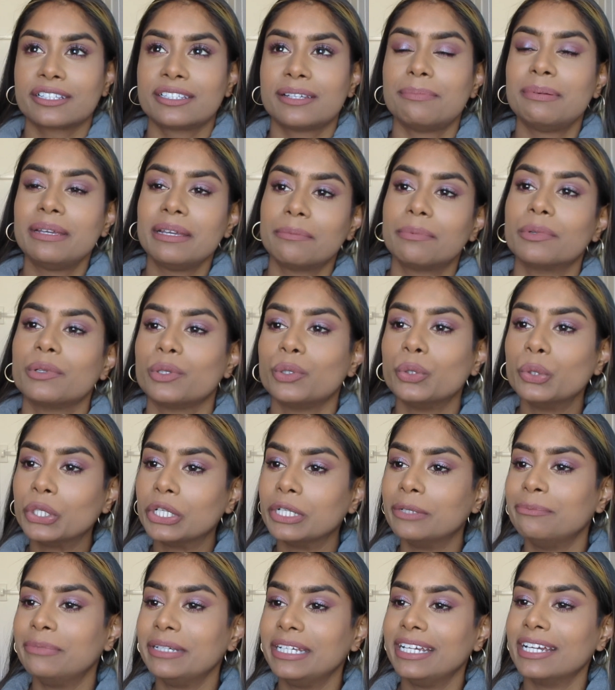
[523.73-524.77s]
to people who
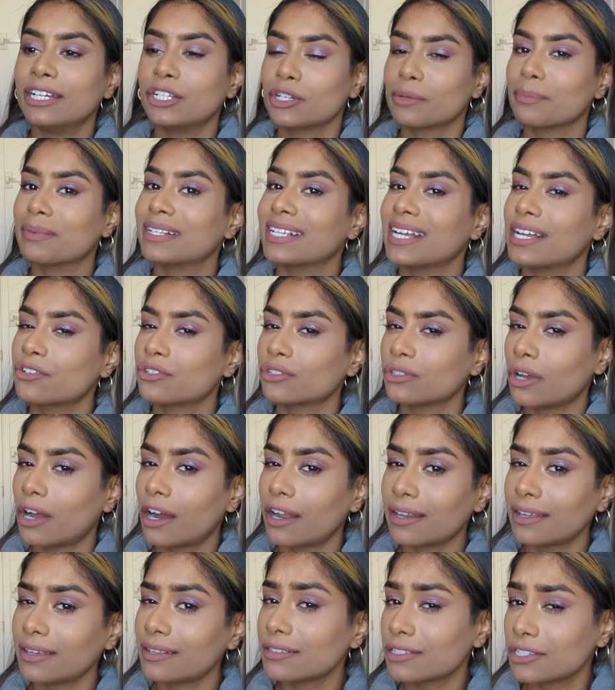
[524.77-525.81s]
could be in your potential
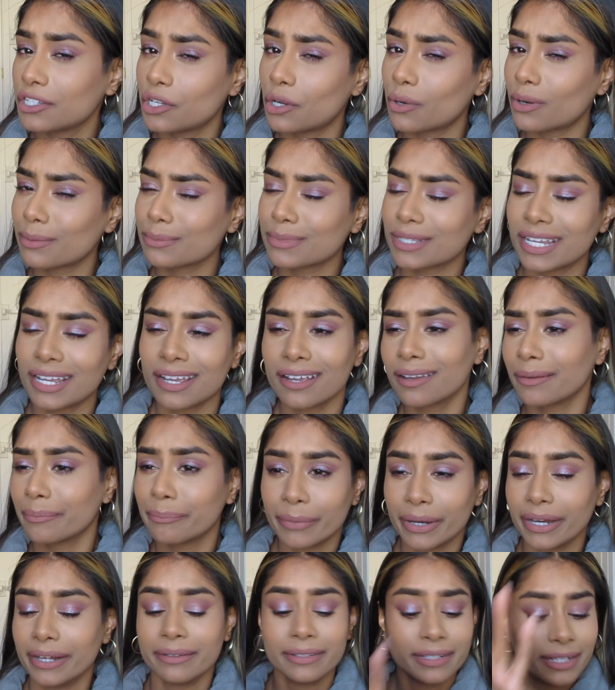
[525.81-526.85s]
audience? You know what I'm saying? But